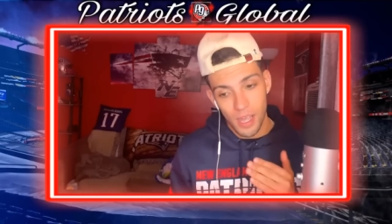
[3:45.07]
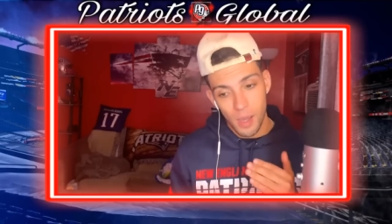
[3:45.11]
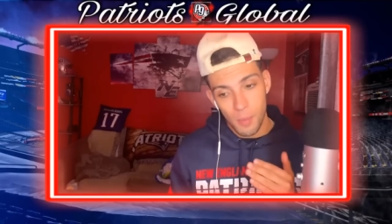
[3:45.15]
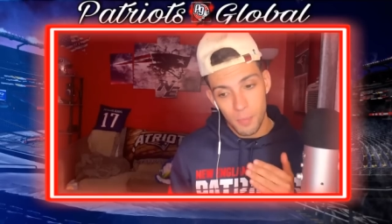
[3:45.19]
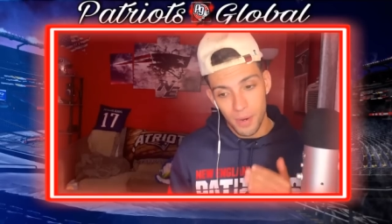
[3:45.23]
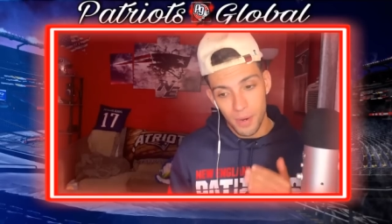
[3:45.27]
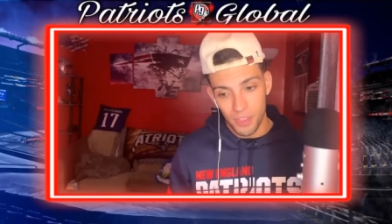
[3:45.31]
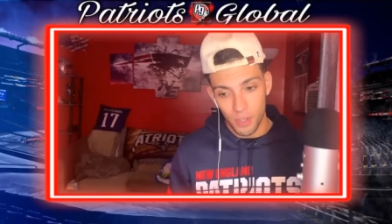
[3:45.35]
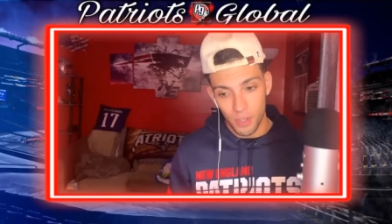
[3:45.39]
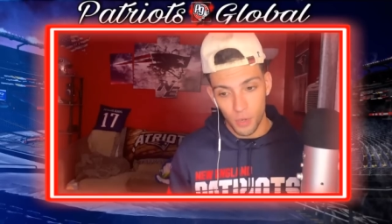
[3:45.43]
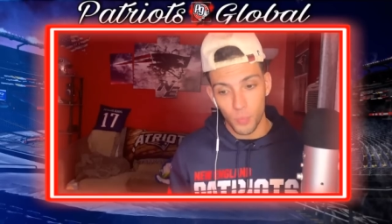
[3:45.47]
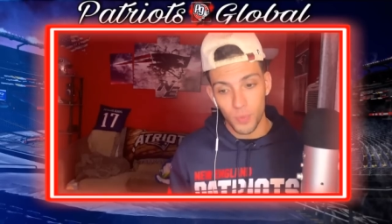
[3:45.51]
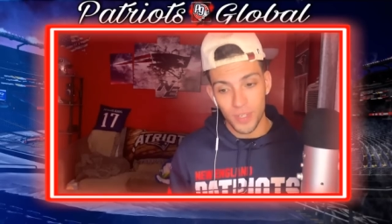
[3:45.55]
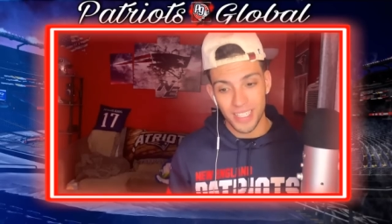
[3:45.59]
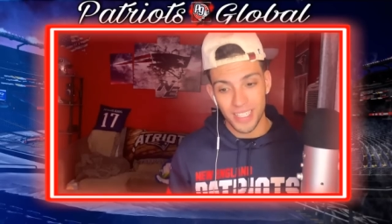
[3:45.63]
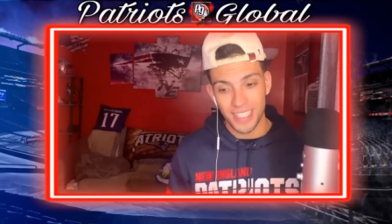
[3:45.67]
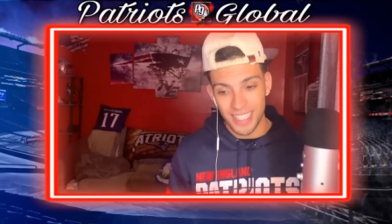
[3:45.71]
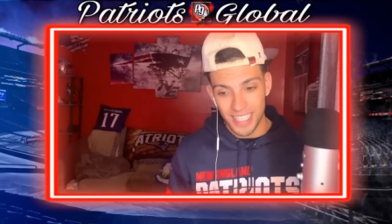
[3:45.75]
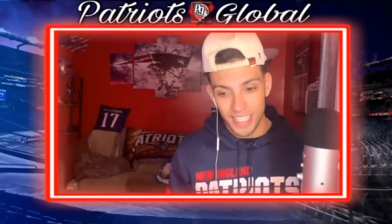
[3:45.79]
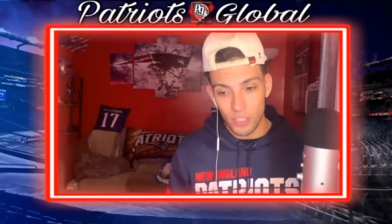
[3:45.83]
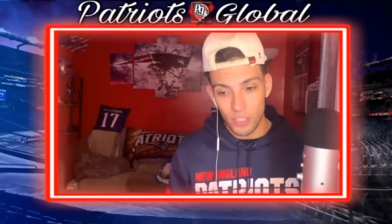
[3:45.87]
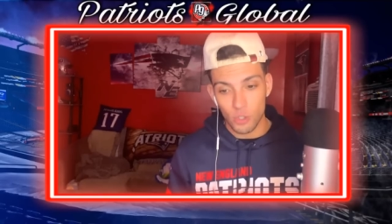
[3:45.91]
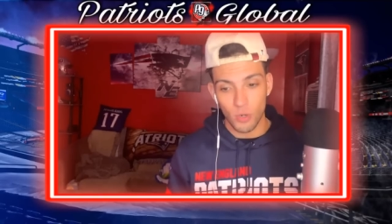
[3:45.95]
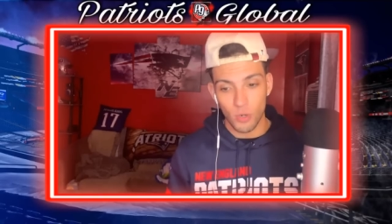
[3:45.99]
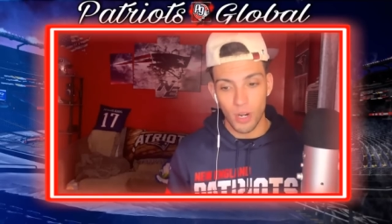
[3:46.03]
But I think we
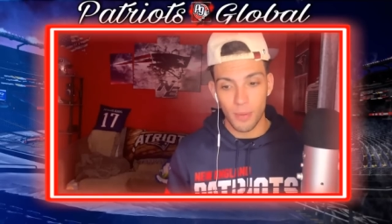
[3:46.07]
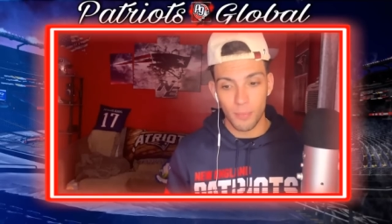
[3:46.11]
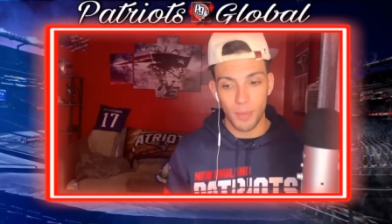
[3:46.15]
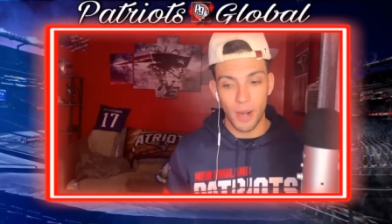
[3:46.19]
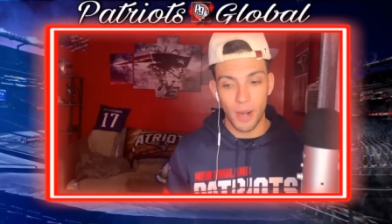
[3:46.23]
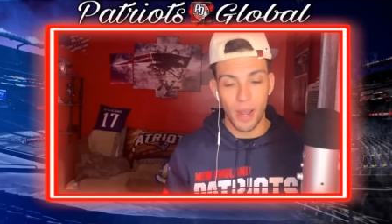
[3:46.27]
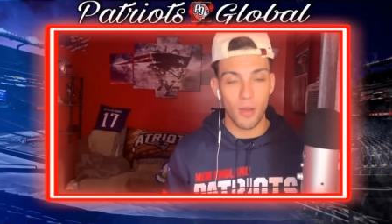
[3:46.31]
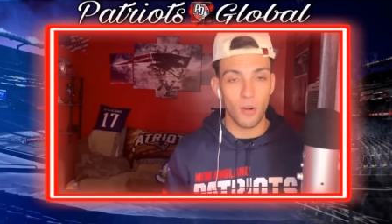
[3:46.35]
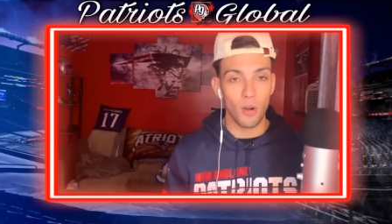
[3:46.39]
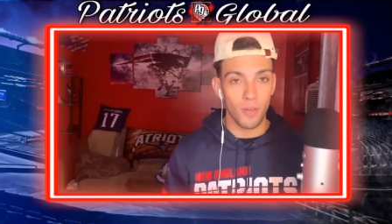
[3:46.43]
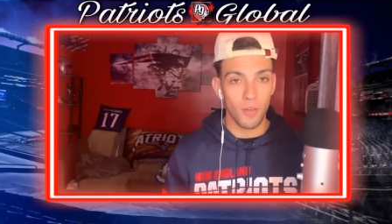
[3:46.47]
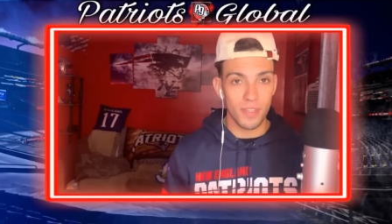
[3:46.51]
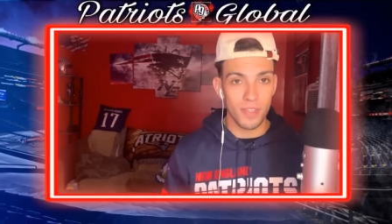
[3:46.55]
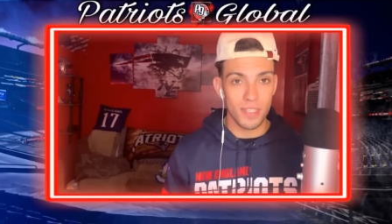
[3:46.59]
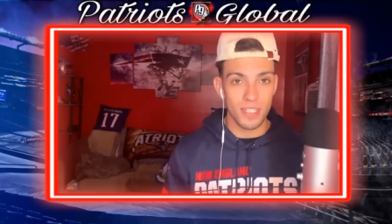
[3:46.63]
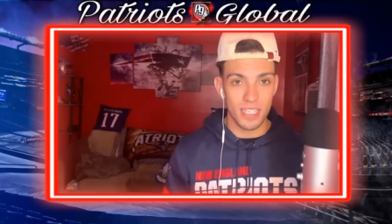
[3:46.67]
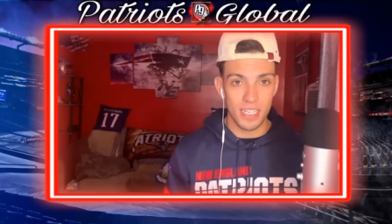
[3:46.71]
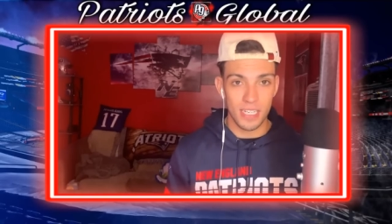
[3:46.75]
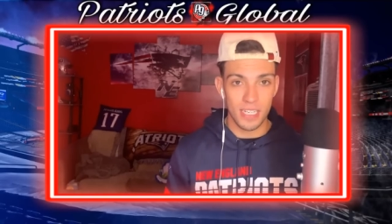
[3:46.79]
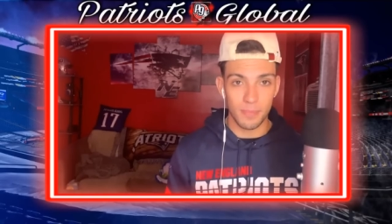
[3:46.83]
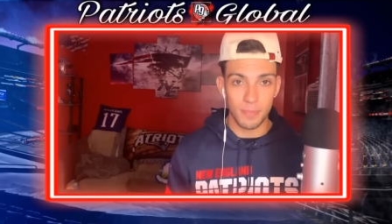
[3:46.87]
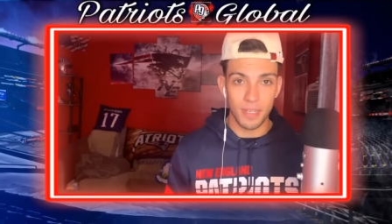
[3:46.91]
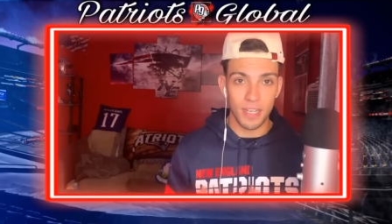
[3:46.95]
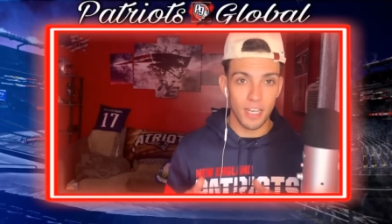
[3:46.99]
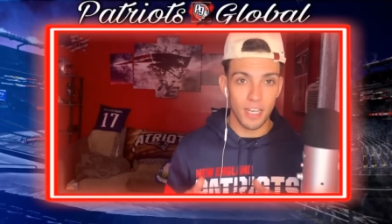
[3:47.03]
need Trent Brown on this
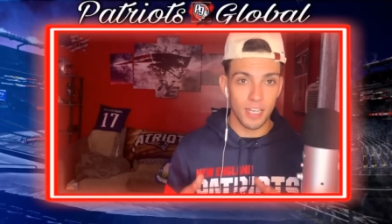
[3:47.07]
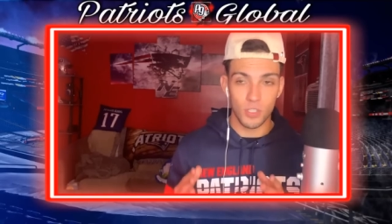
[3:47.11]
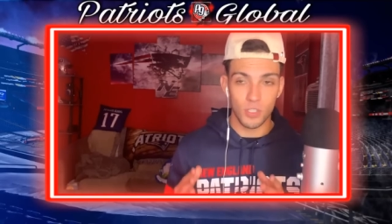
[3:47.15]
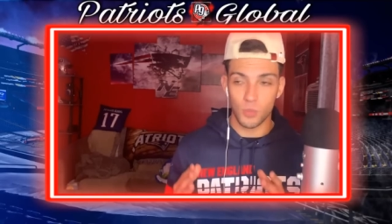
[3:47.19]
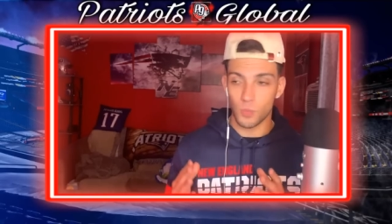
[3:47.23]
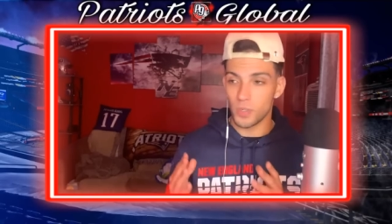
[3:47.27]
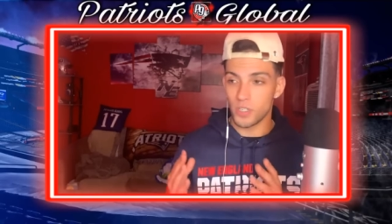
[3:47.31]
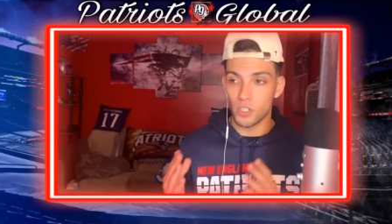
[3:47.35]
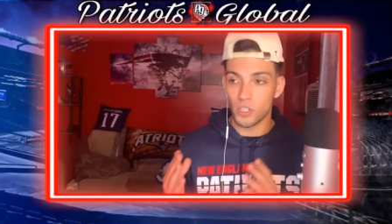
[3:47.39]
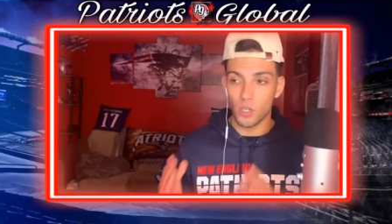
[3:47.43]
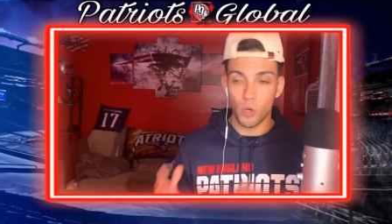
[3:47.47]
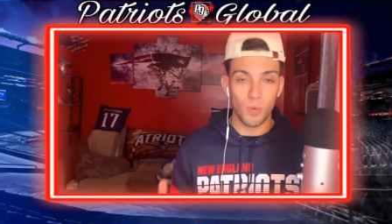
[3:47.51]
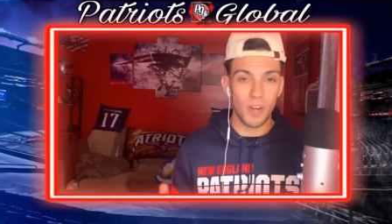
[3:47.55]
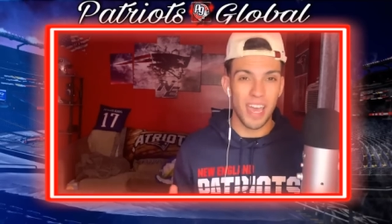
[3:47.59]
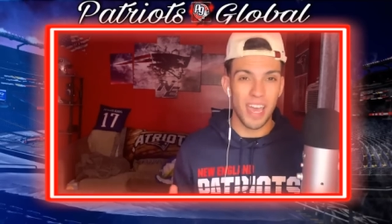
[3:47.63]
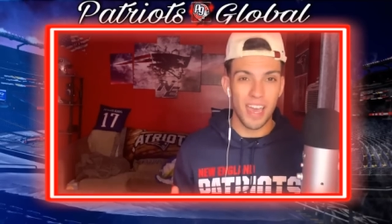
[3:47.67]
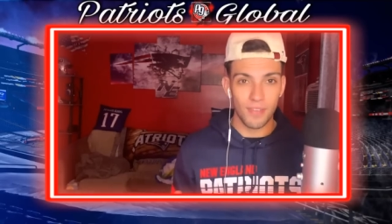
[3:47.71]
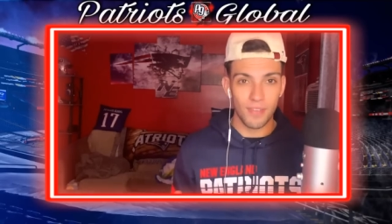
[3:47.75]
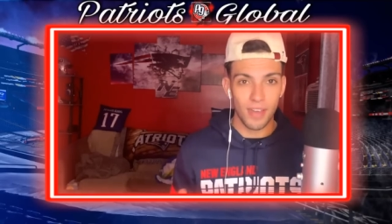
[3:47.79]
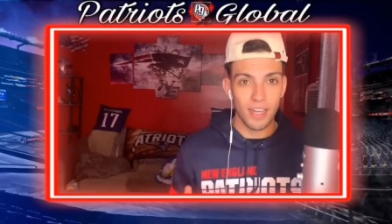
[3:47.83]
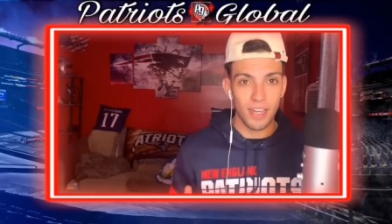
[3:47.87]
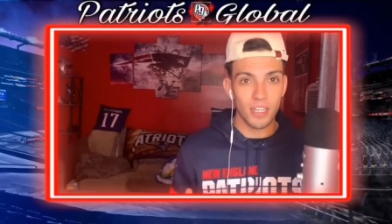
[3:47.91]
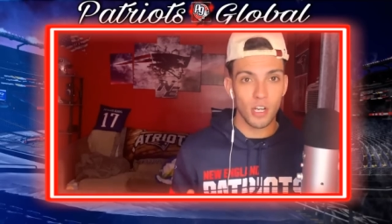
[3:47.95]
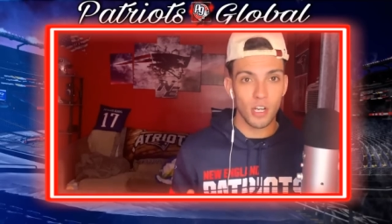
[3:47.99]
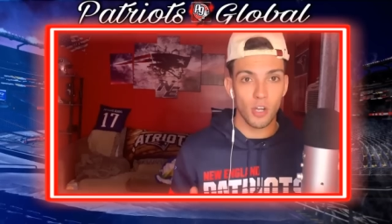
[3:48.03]
team because we don't have
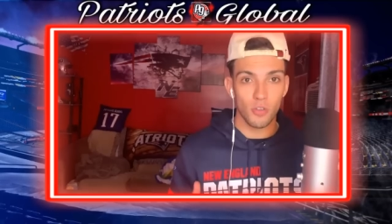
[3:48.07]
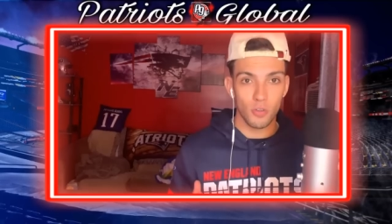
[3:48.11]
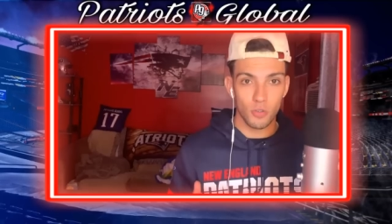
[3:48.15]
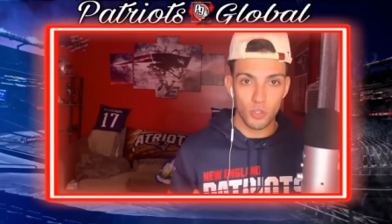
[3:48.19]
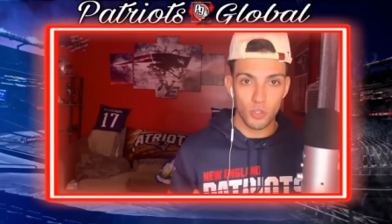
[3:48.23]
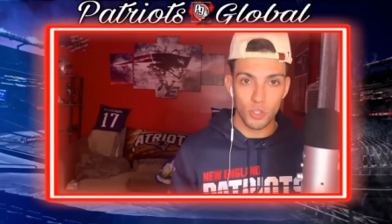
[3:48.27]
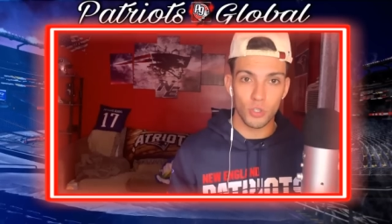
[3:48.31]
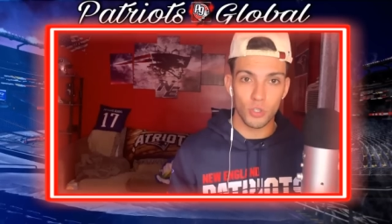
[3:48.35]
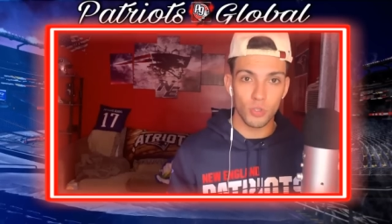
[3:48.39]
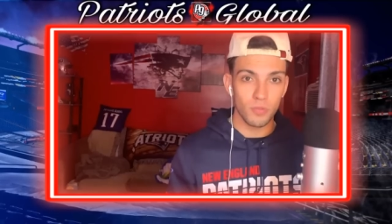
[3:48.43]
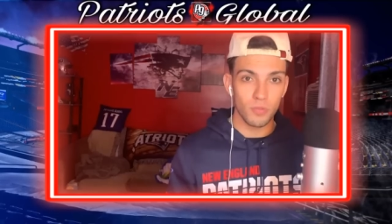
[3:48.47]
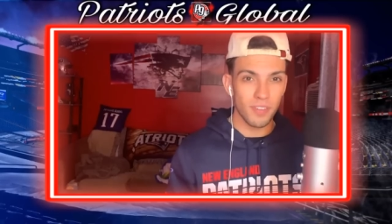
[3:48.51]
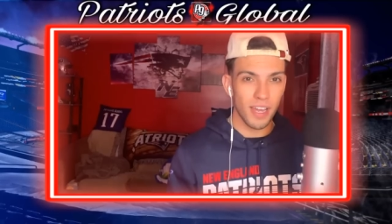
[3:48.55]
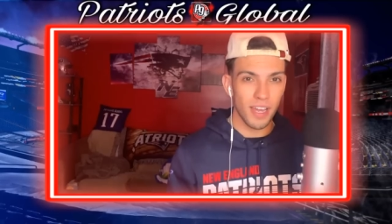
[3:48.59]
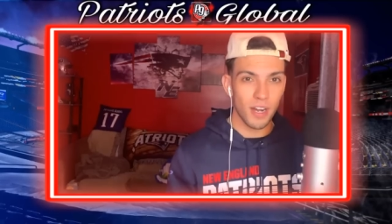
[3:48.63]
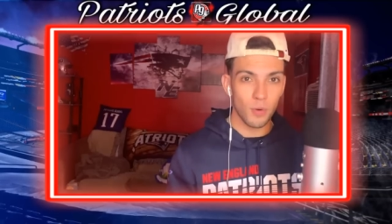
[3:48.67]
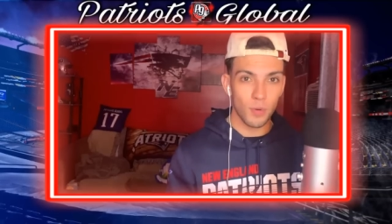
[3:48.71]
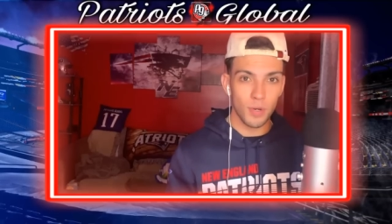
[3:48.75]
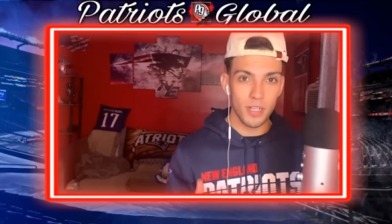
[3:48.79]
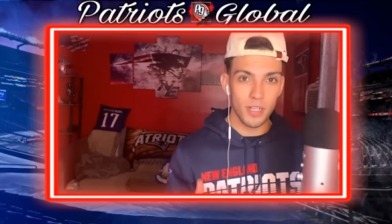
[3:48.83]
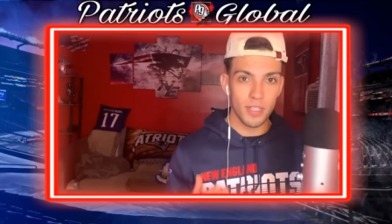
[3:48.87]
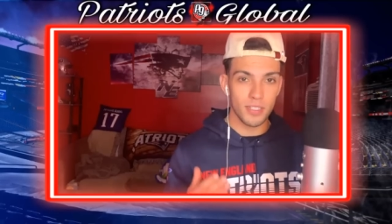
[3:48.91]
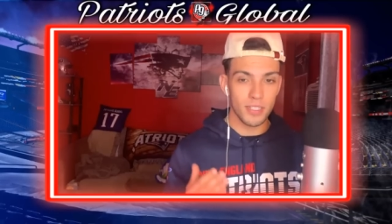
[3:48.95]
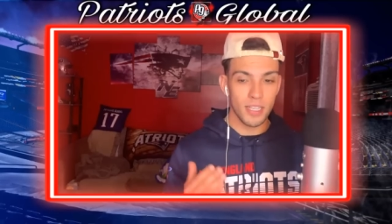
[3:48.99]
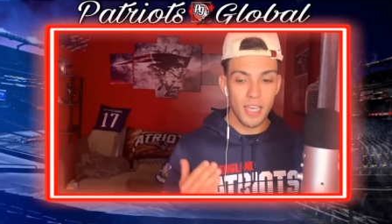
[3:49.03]
any other true
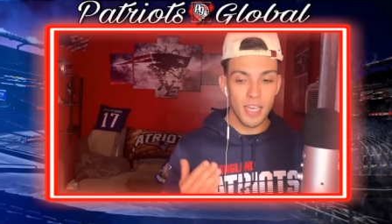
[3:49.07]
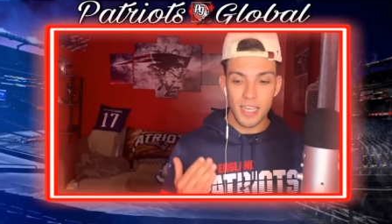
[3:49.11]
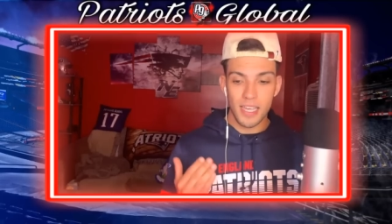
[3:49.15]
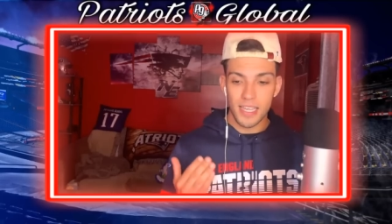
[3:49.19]
veterans.